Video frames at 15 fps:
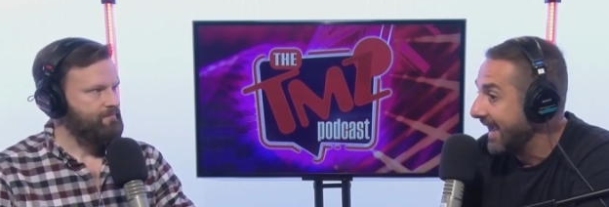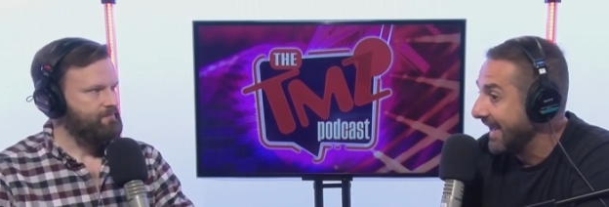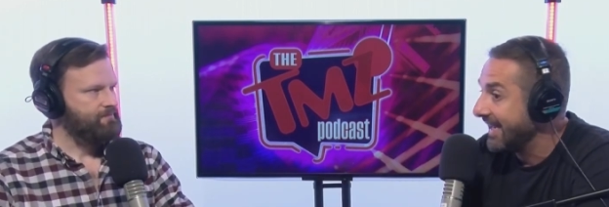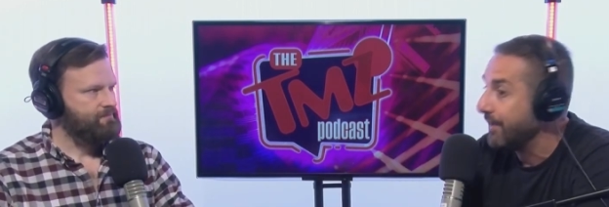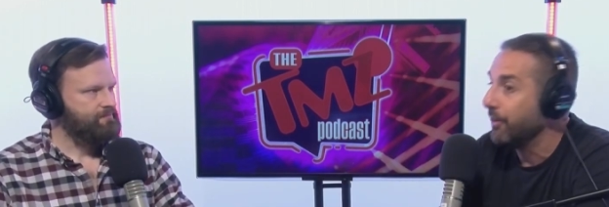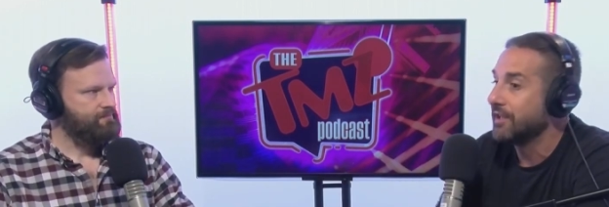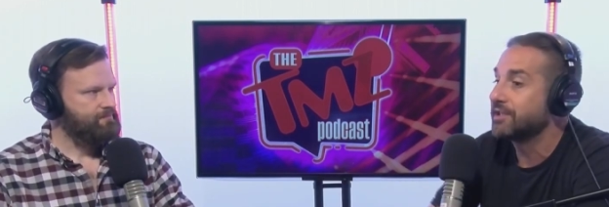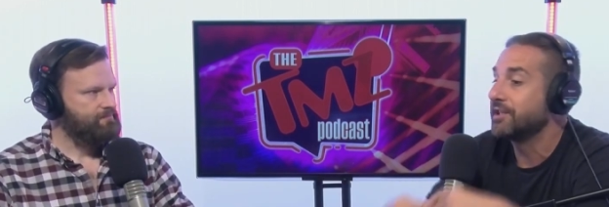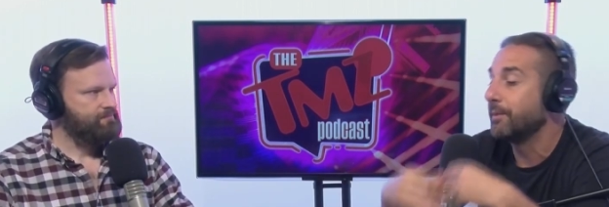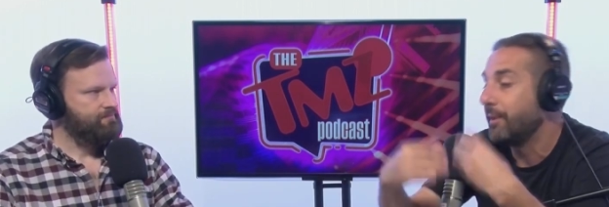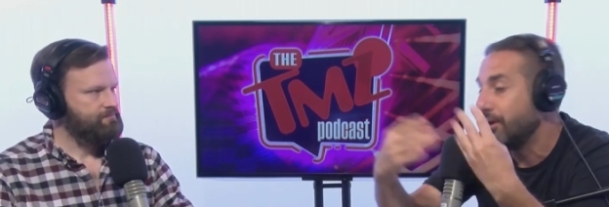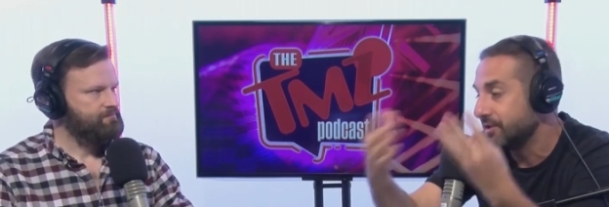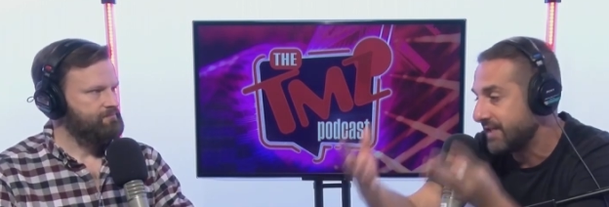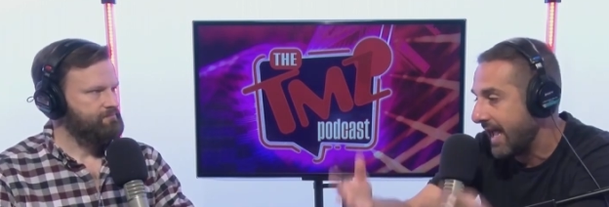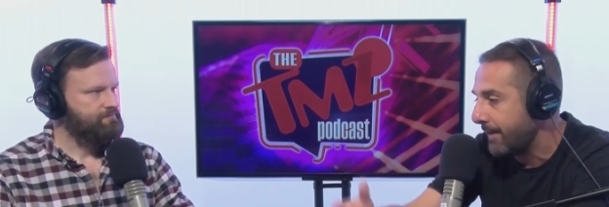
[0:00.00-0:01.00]
Speaker 1: And he wants to
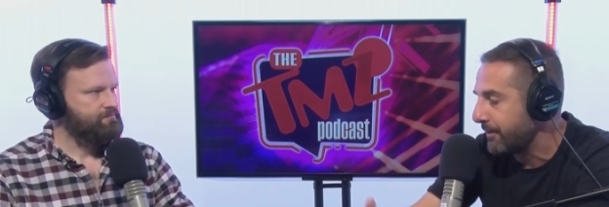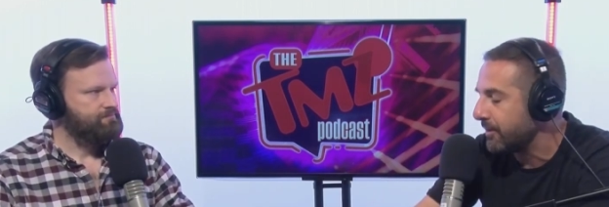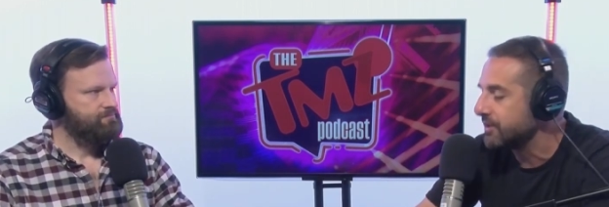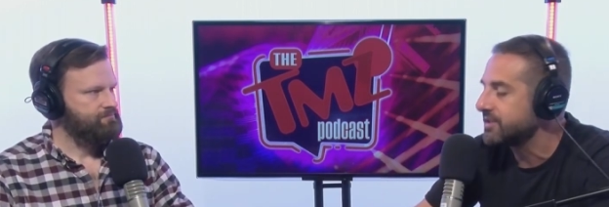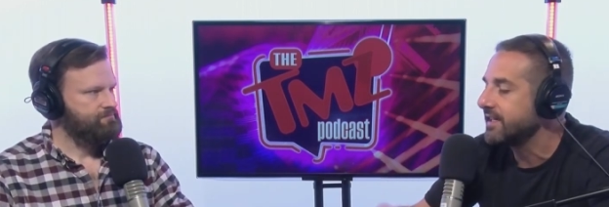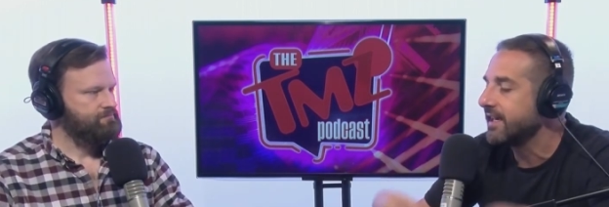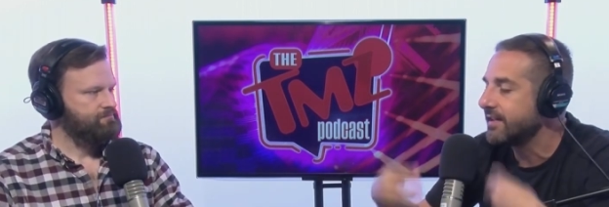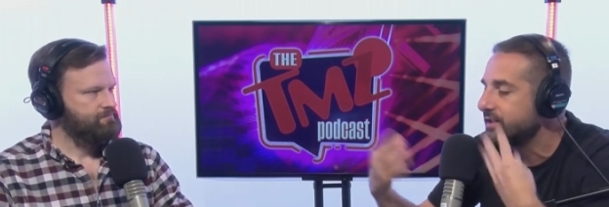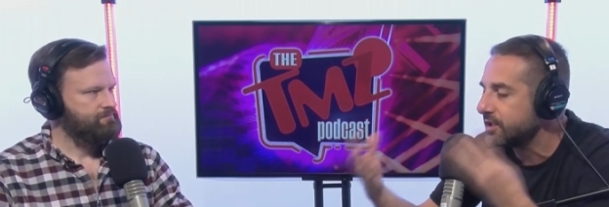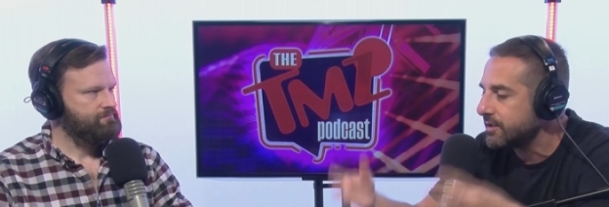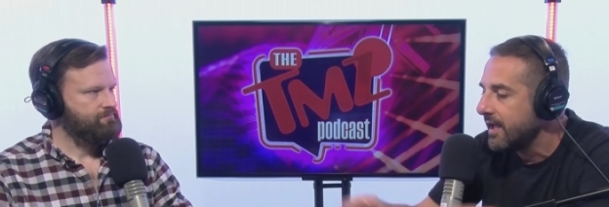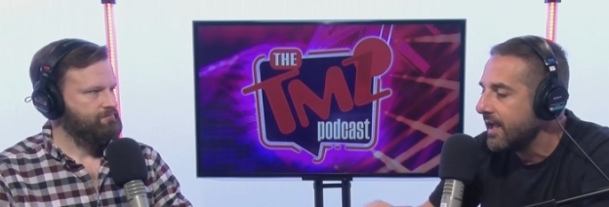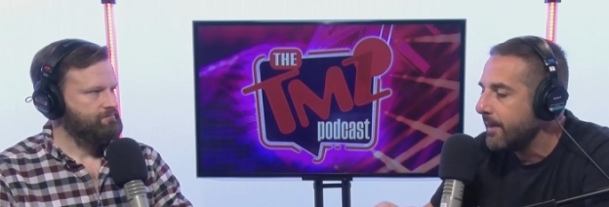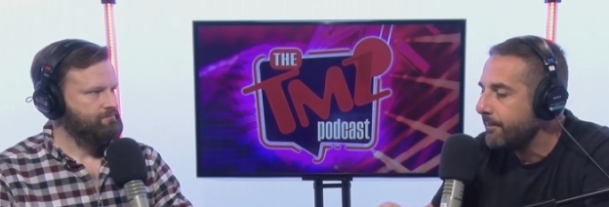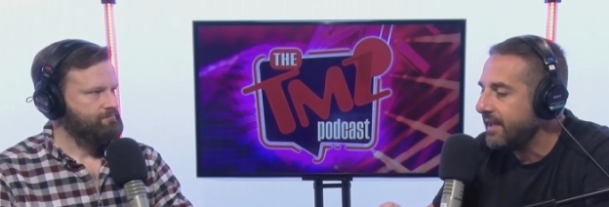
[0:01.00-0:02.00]
depose that person and just
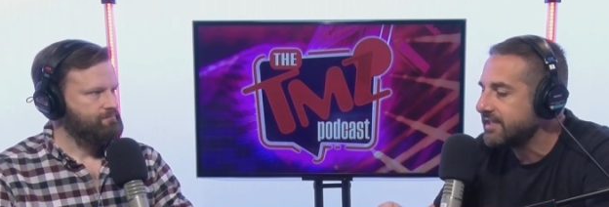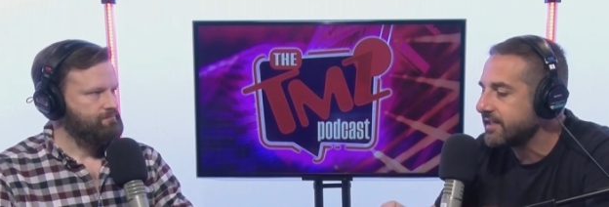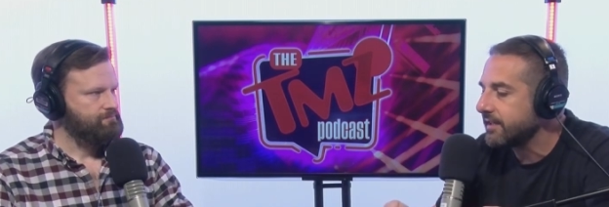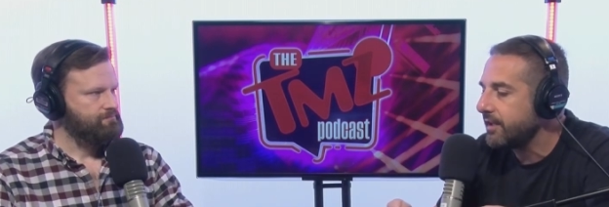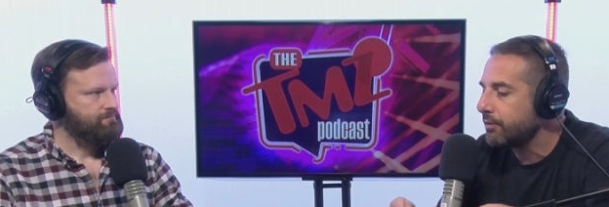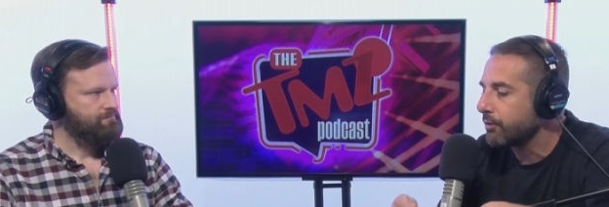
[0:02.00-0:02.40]
basically